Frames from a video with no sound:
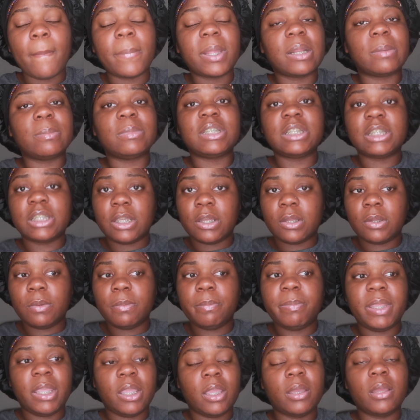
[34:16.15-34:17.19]
But I'm
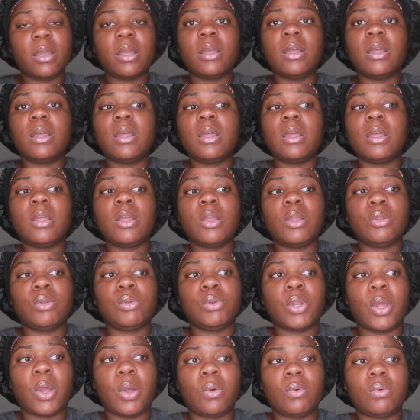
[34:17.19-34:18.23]
still being,
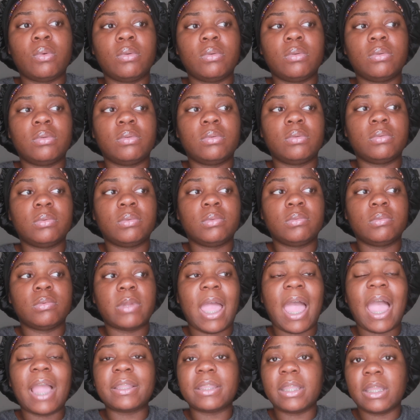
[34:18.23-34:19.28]
you know,
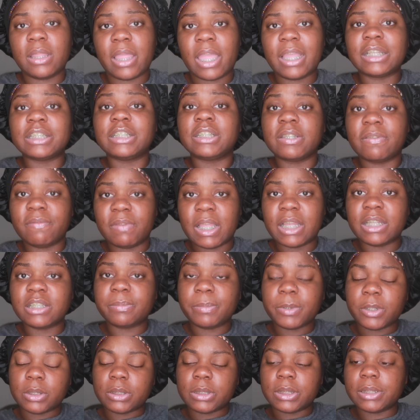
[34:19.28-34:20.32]
acting like a
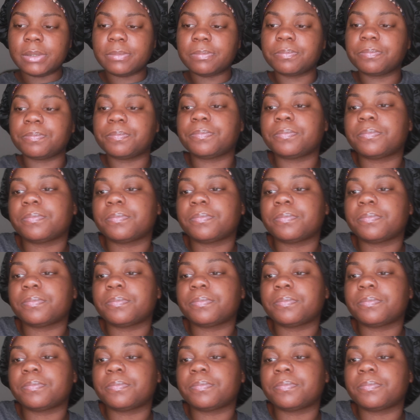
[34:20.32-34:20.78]
civilized person.